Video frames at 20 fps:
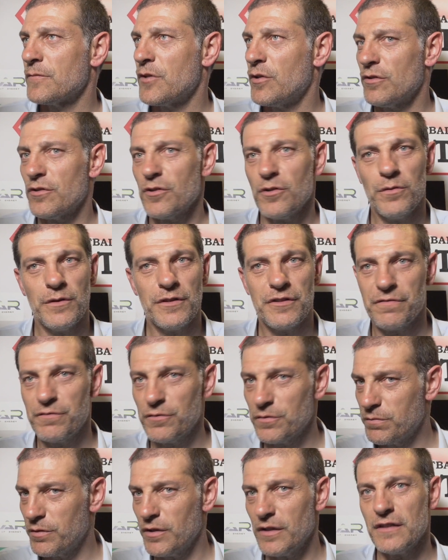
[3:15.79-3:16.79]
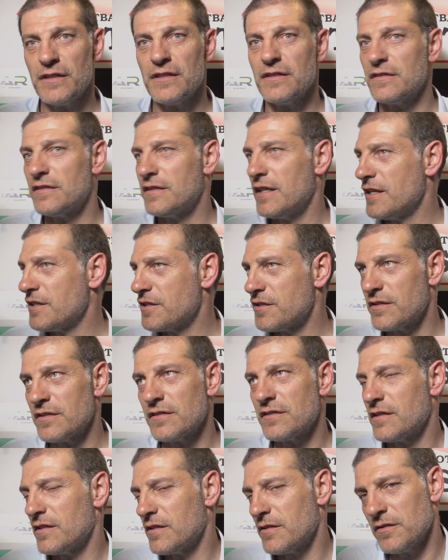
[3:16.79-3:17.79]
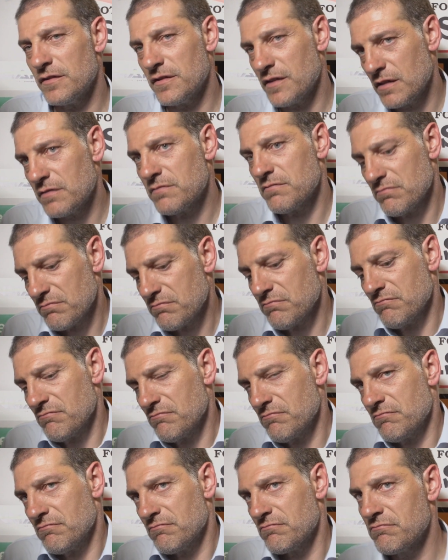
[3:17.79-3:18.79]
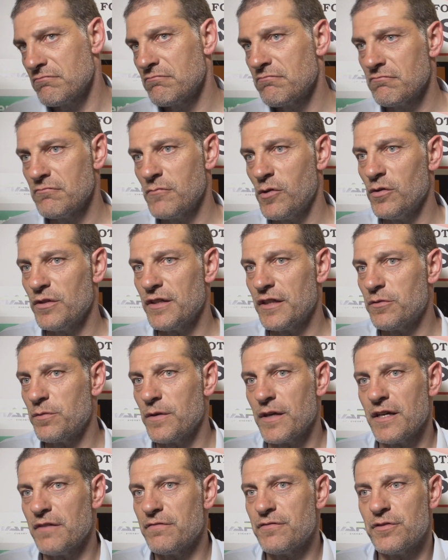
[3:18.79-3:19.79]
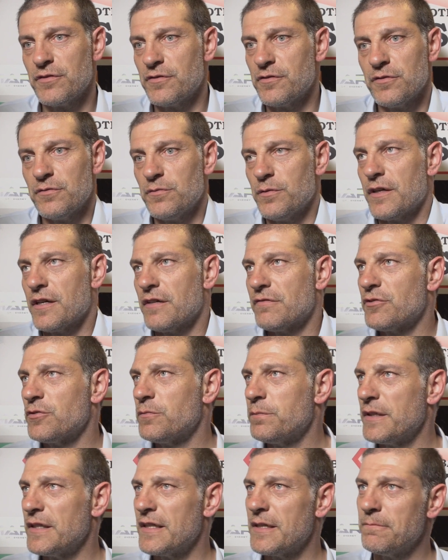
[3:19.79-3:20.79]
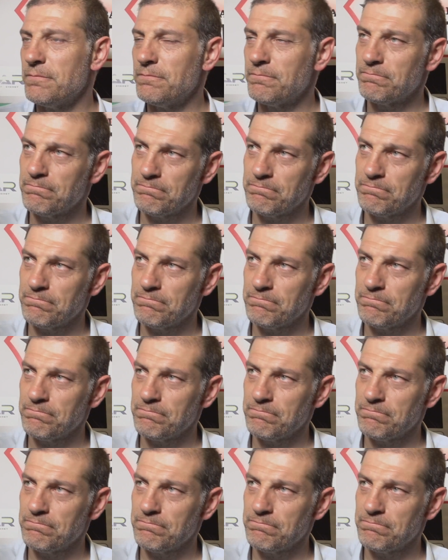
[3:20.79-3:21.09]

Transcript: Although it's football, it is dangerous and all that. All that we have to do, we have to beat them.